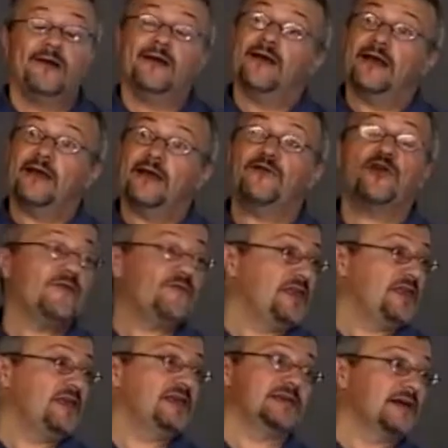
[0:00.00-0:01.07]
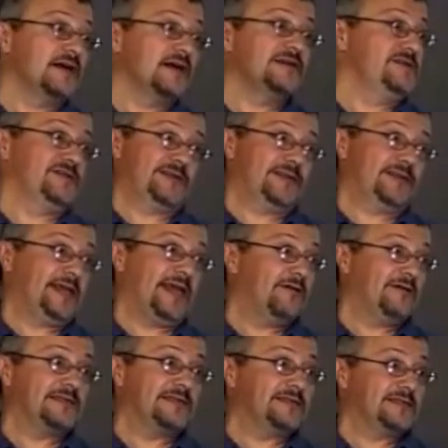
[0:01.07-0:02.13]
If you have things like onions and
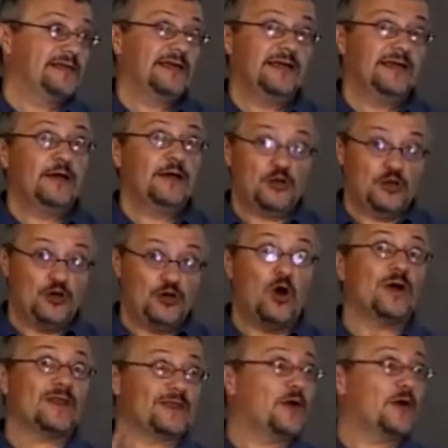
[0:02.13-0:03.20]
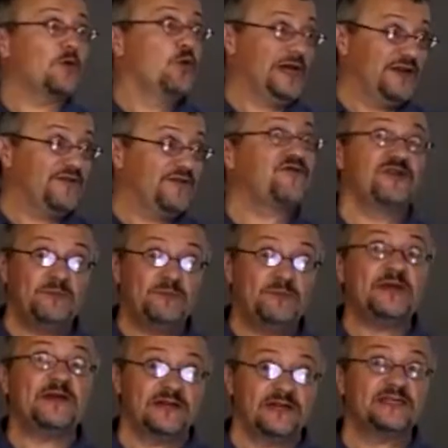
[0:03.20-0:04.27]
carrots, you know what the weed-free
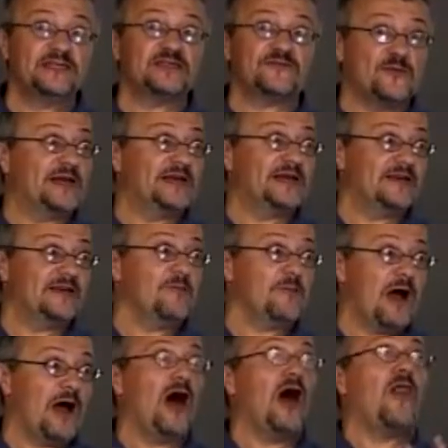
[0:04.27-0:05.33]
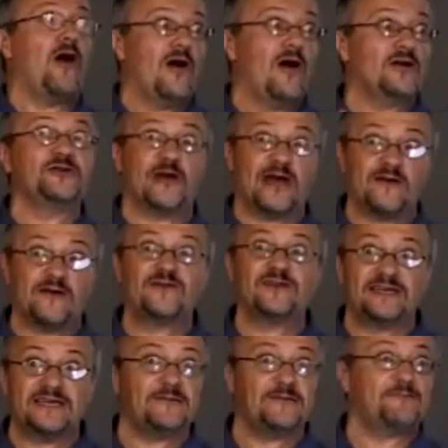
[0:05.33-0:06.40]
period is for many of them? How long do you have to
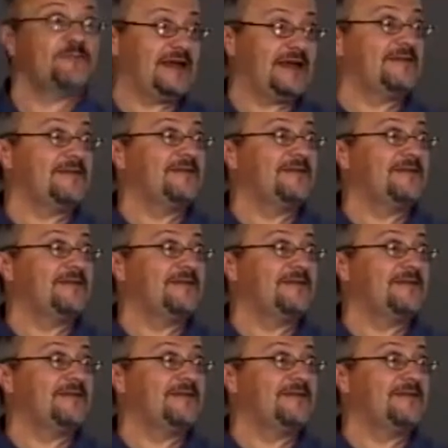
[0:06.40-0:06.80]
keep that